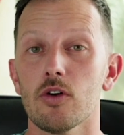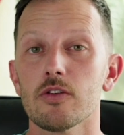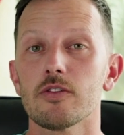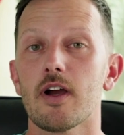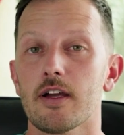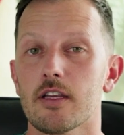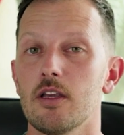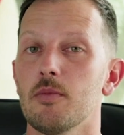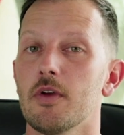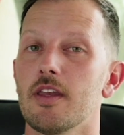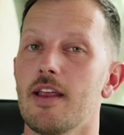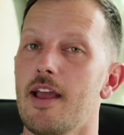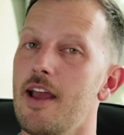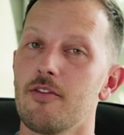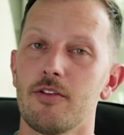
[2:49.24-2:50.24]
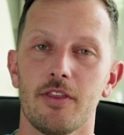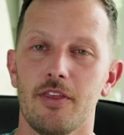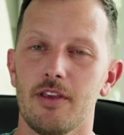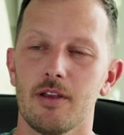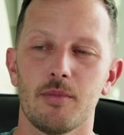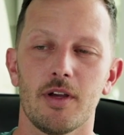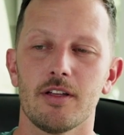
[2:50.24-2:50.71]
document
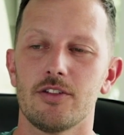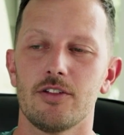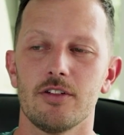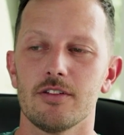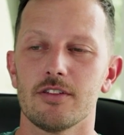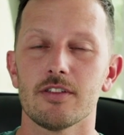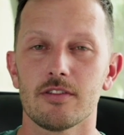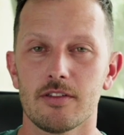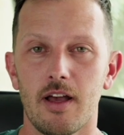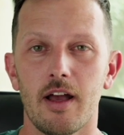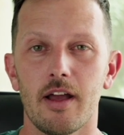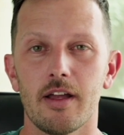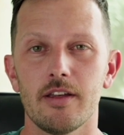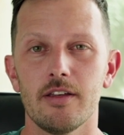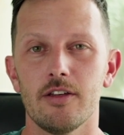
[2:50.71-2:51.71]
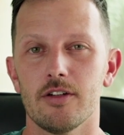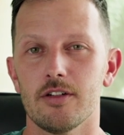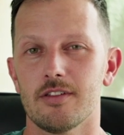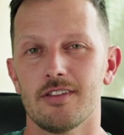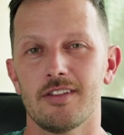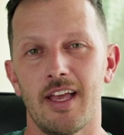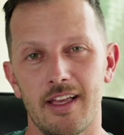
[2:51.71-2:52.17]
everything about your design, your
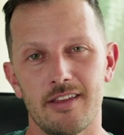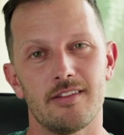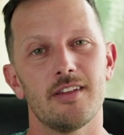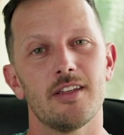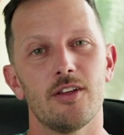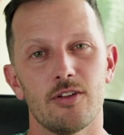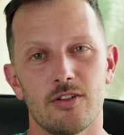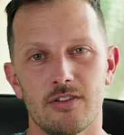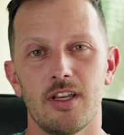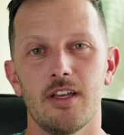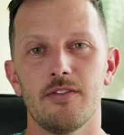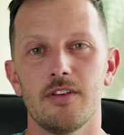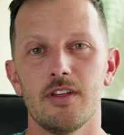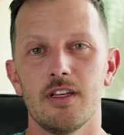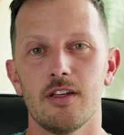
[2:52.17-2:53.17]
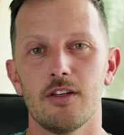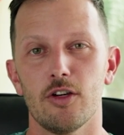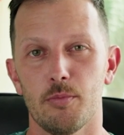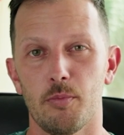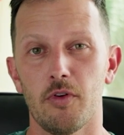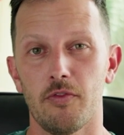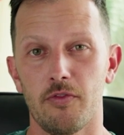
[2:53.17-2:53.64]
testing, your safety, and
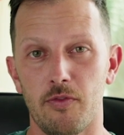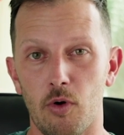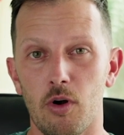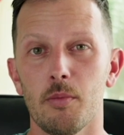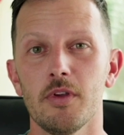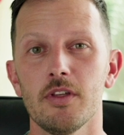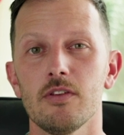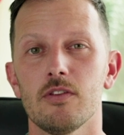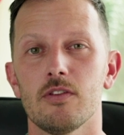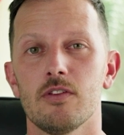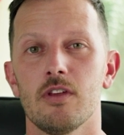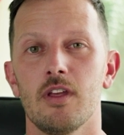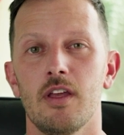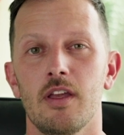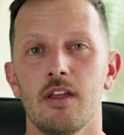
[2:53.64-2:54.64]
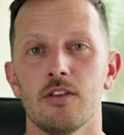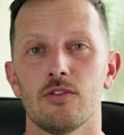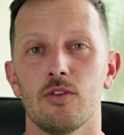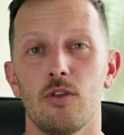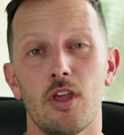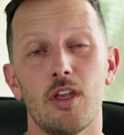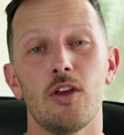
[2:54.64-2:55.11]
your performance,
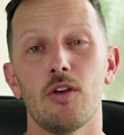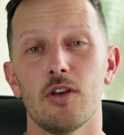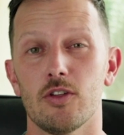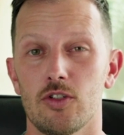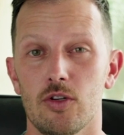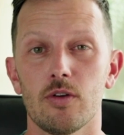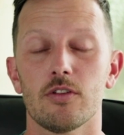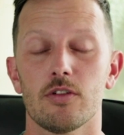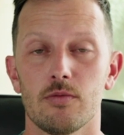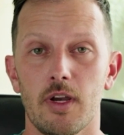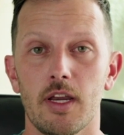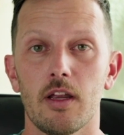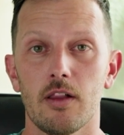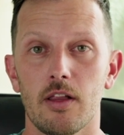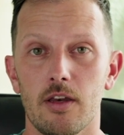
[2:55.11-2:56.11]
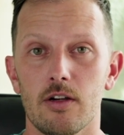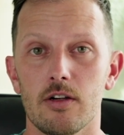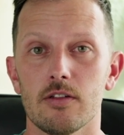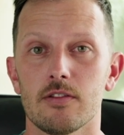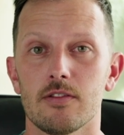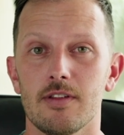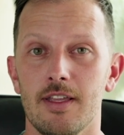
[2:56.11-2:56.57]
so that you can show it to
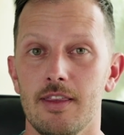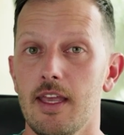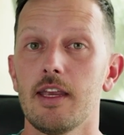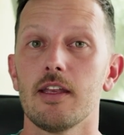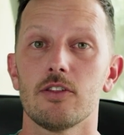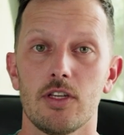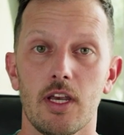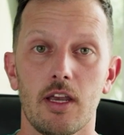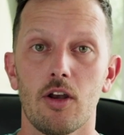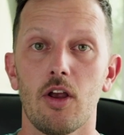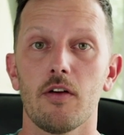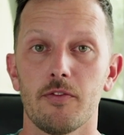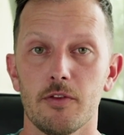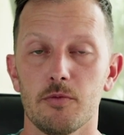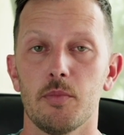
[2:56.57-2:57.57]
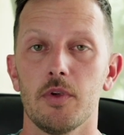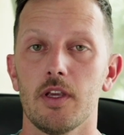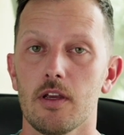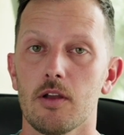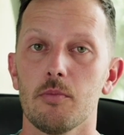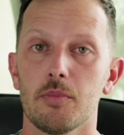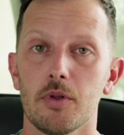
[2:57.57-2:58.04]
regulators and they can check it off as
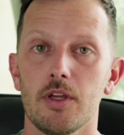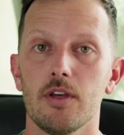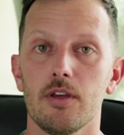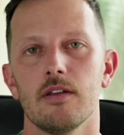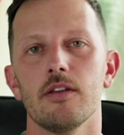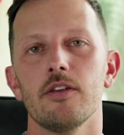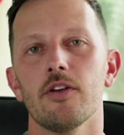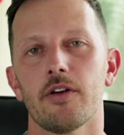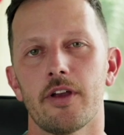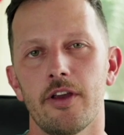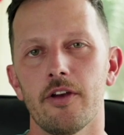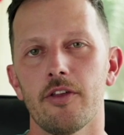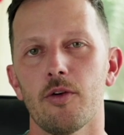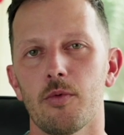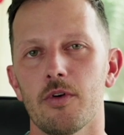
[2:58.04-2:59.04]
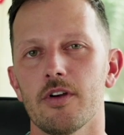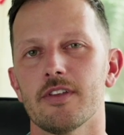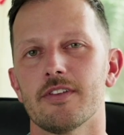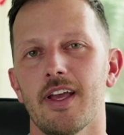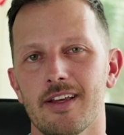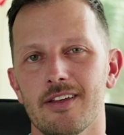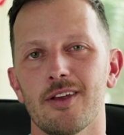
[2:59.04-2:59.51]
being completed. You'll hear the word
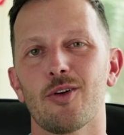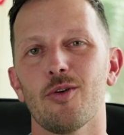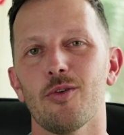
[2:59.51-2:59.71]
technical